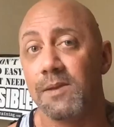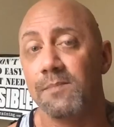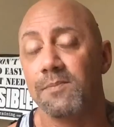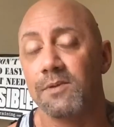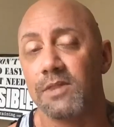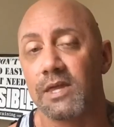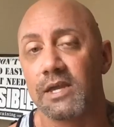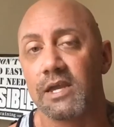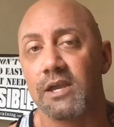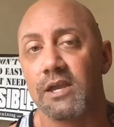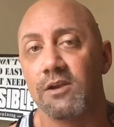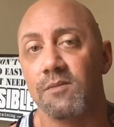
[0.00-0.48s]
people
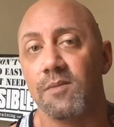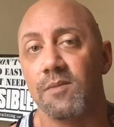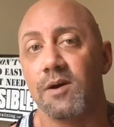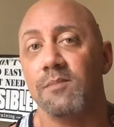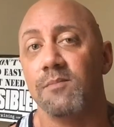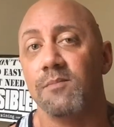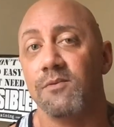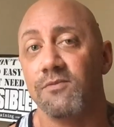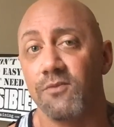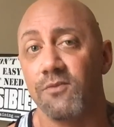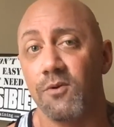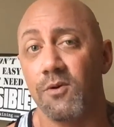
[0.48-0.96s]
that cared about
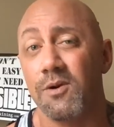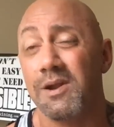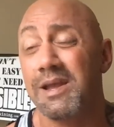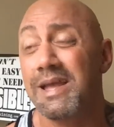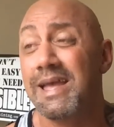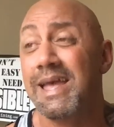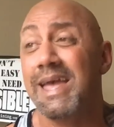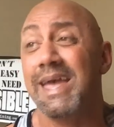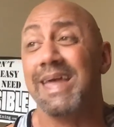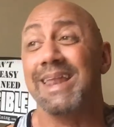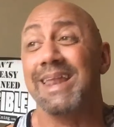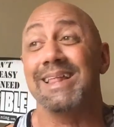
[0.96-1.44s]
him before
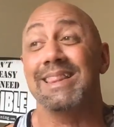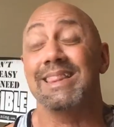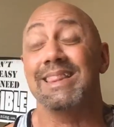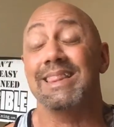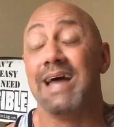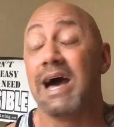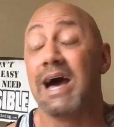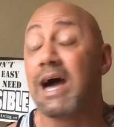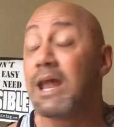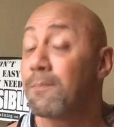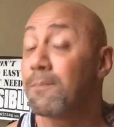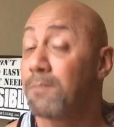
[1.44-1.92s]
and a
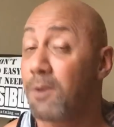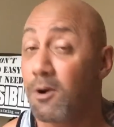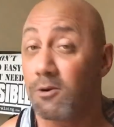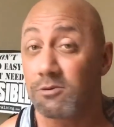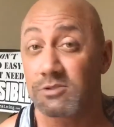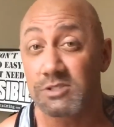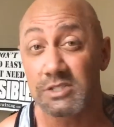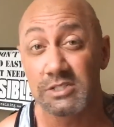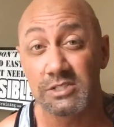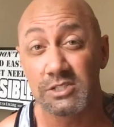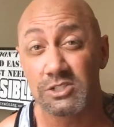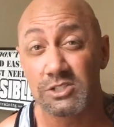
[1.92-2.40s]
lot of
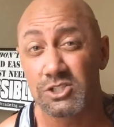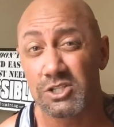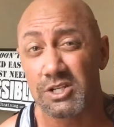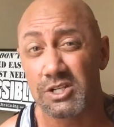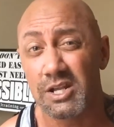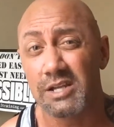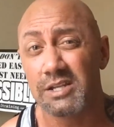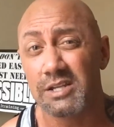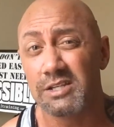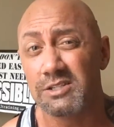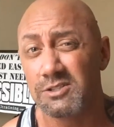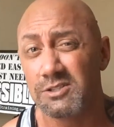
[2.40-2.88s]
postings and shit
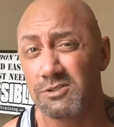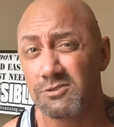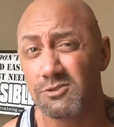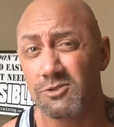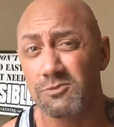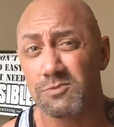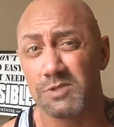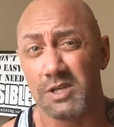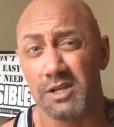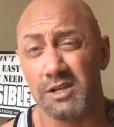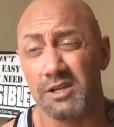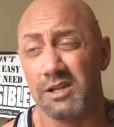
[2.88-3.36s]
on his
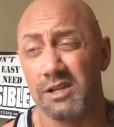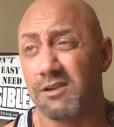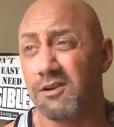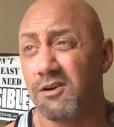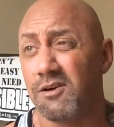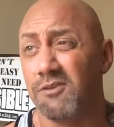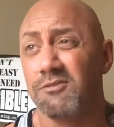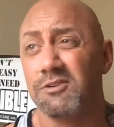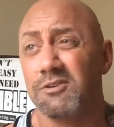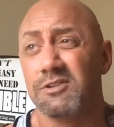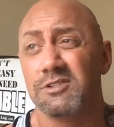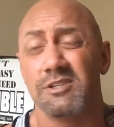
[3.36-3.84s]
YouTube channel. He had
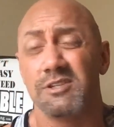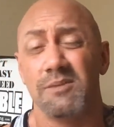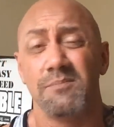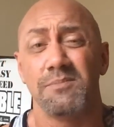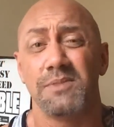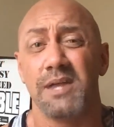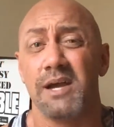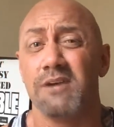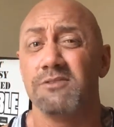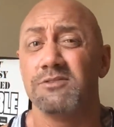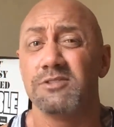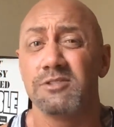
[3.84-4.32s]
100-something
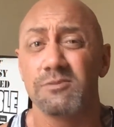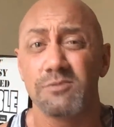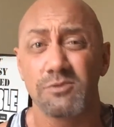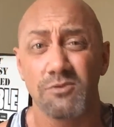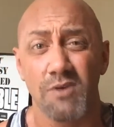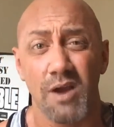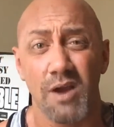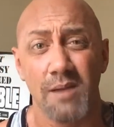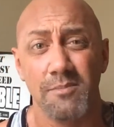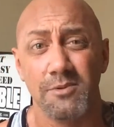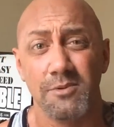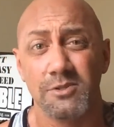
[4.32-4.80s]
thousand
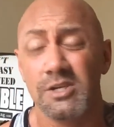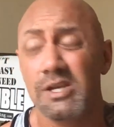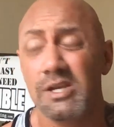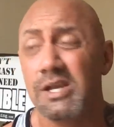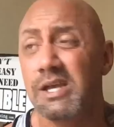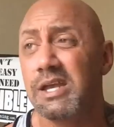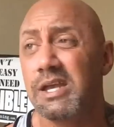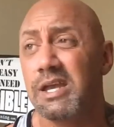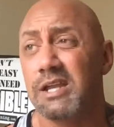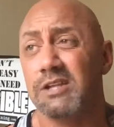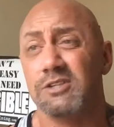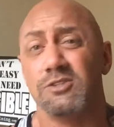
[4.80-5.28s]
subscribers
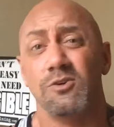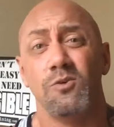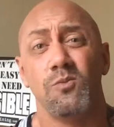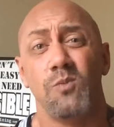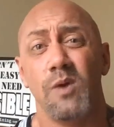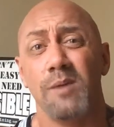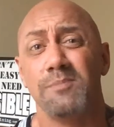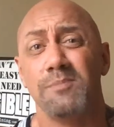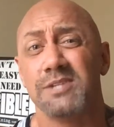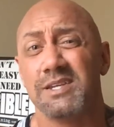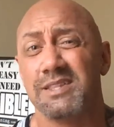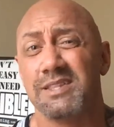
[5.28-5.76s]
in his own
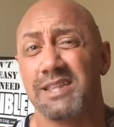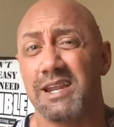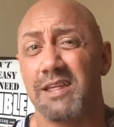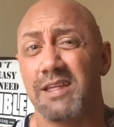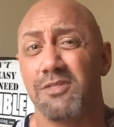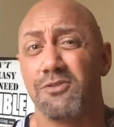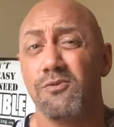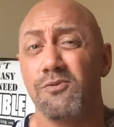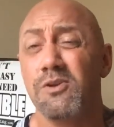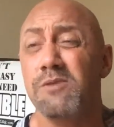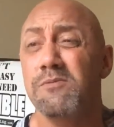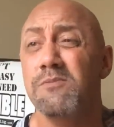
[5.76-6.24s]
website that
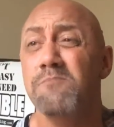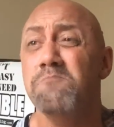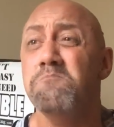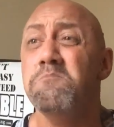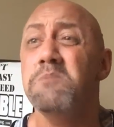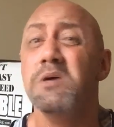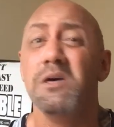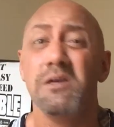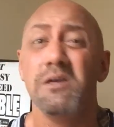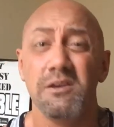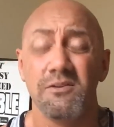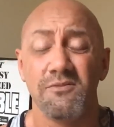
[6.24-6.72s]
had 3
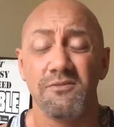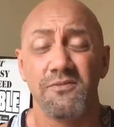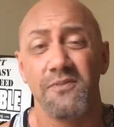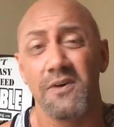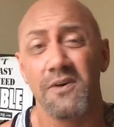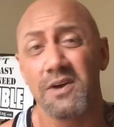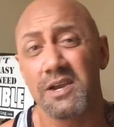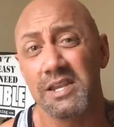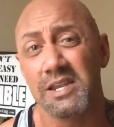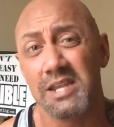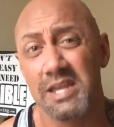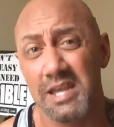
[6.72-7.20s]
million
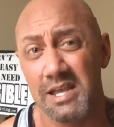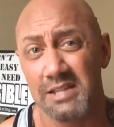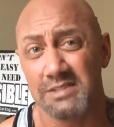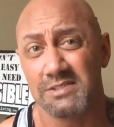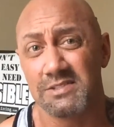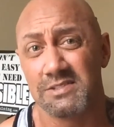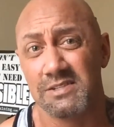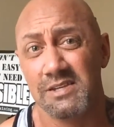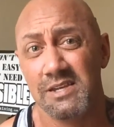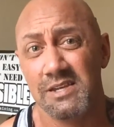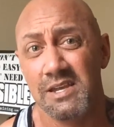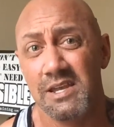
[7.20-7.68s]
fucking
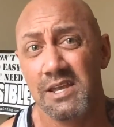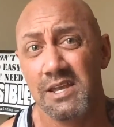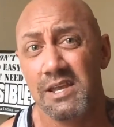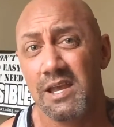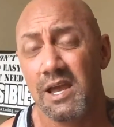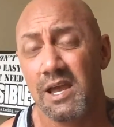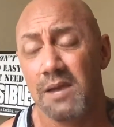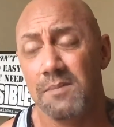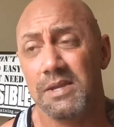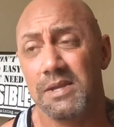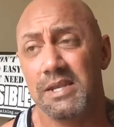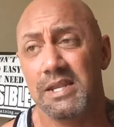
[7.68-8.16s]
hits.
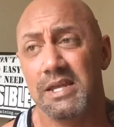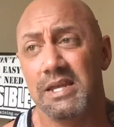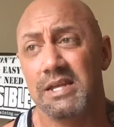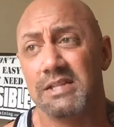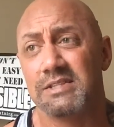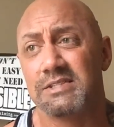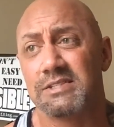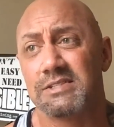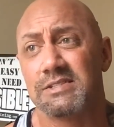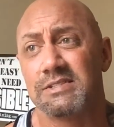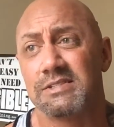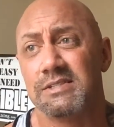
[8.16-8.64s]
I mean,
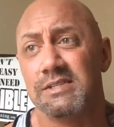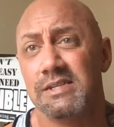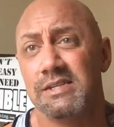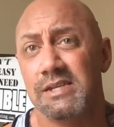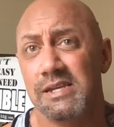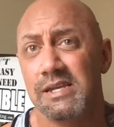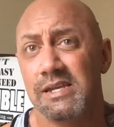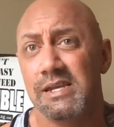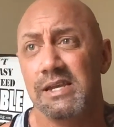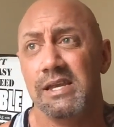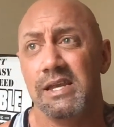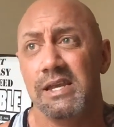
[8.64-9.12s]
it's
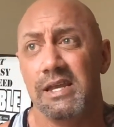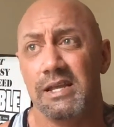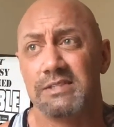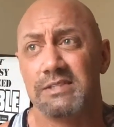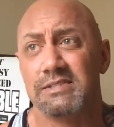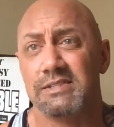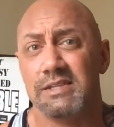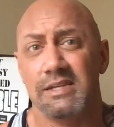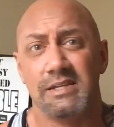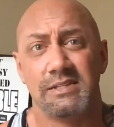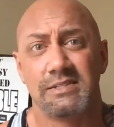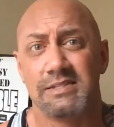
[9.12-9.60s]

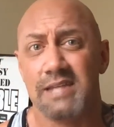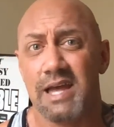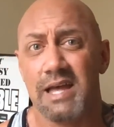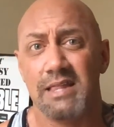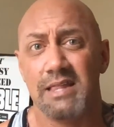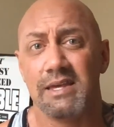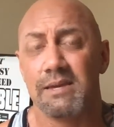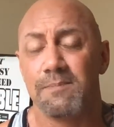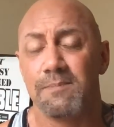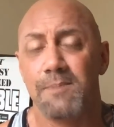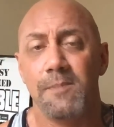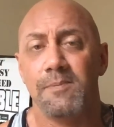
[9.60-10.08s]
not
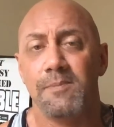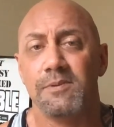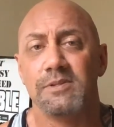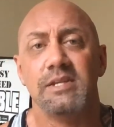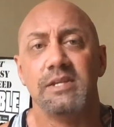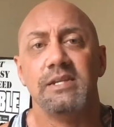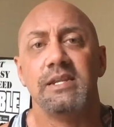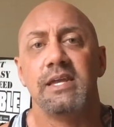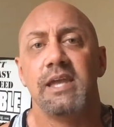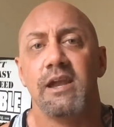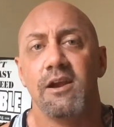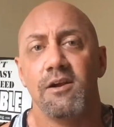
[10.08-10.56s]
like people
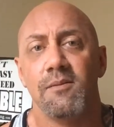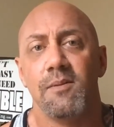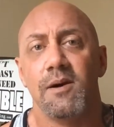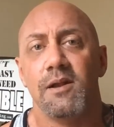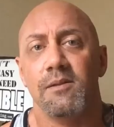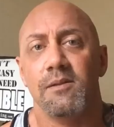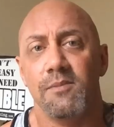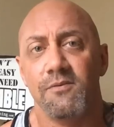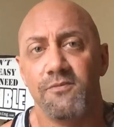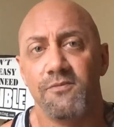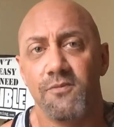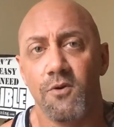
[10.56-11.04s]
didn't care about
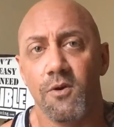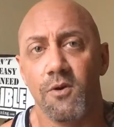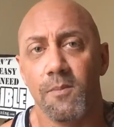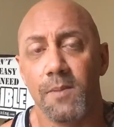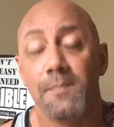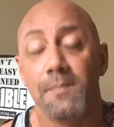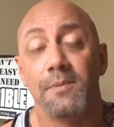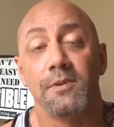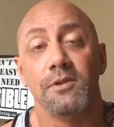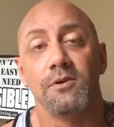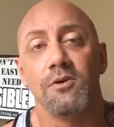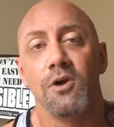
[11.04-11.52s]
him before.
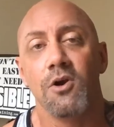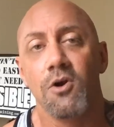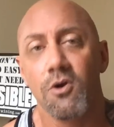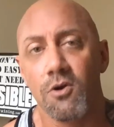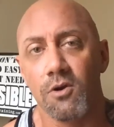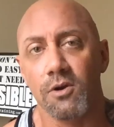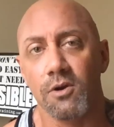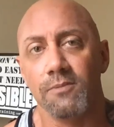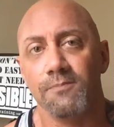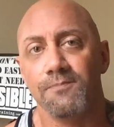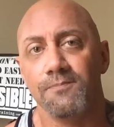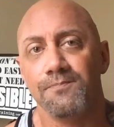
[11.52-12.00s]
People are
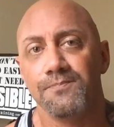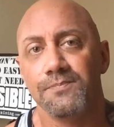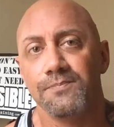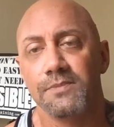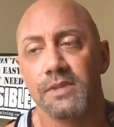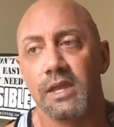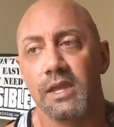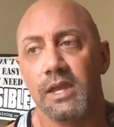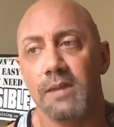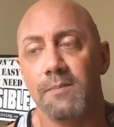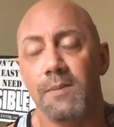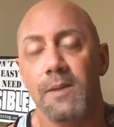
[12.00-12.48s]
hurt.
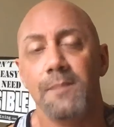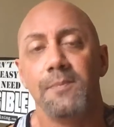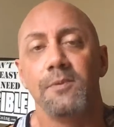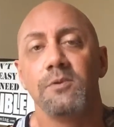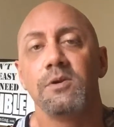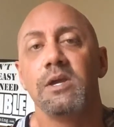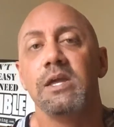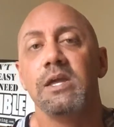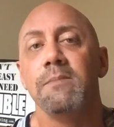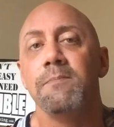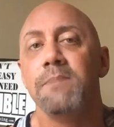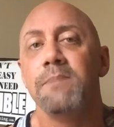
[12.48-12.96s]
And people
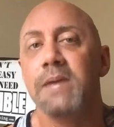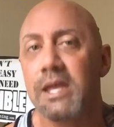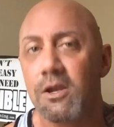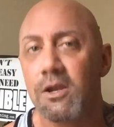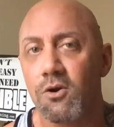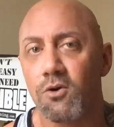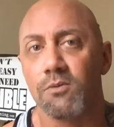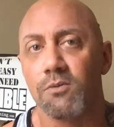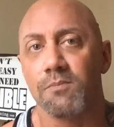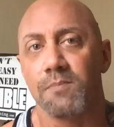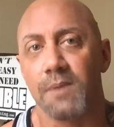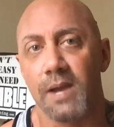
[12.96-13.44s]
can be
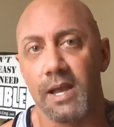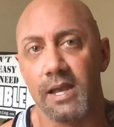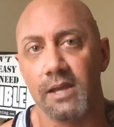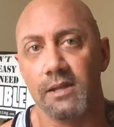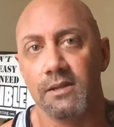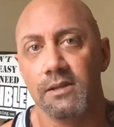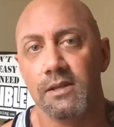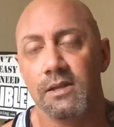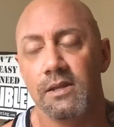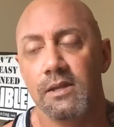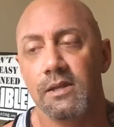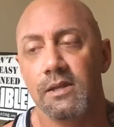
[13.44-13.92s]
hurt by it.